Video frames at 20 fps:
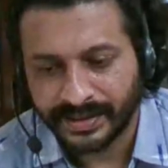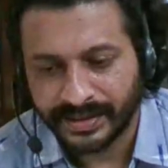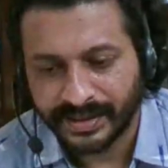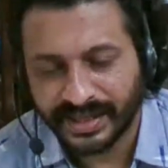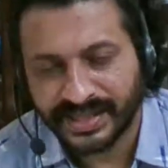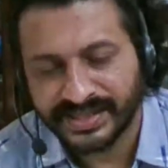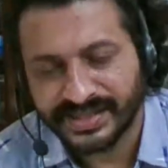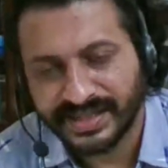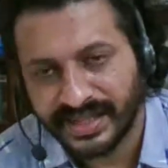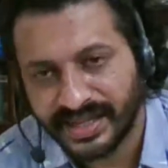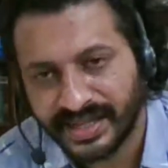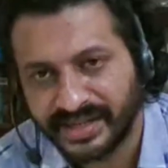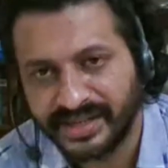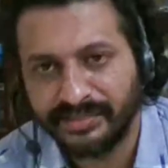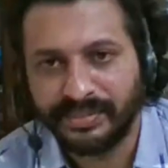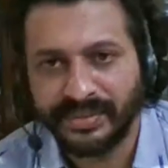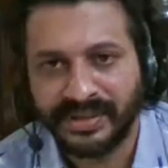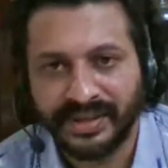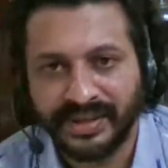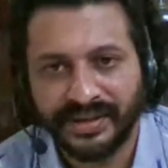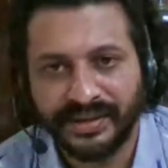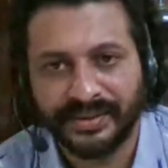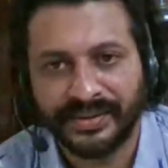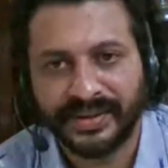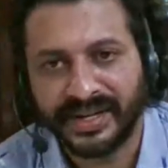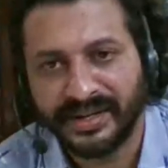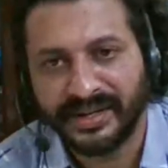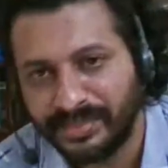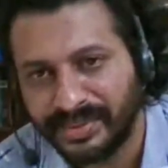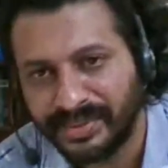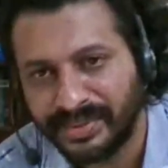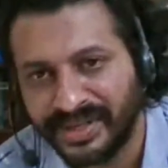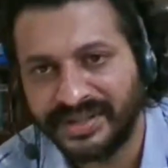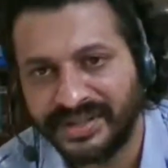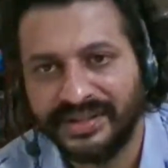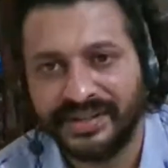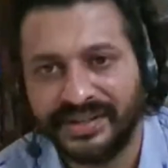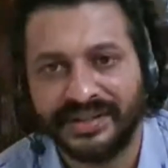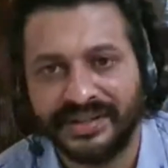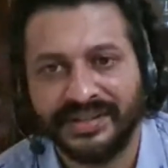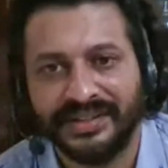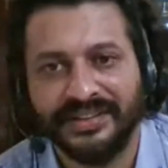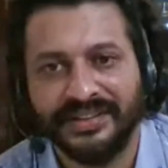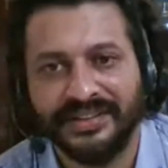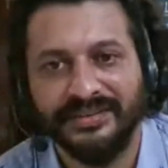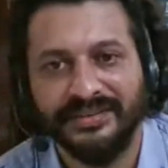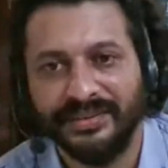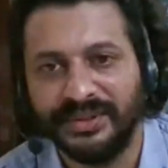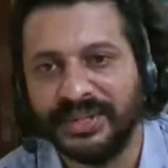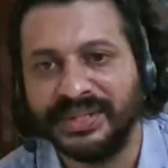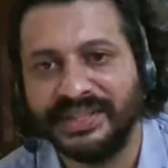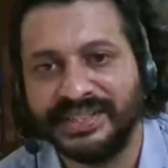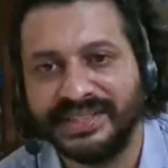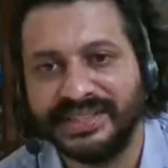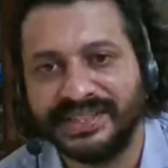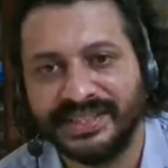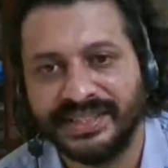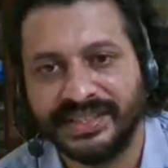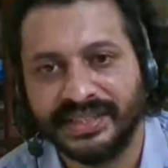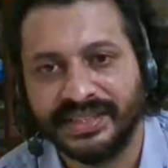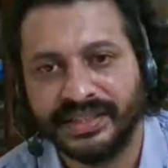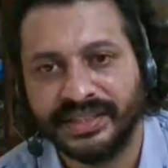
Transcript: largely underpaid or unpaid workers.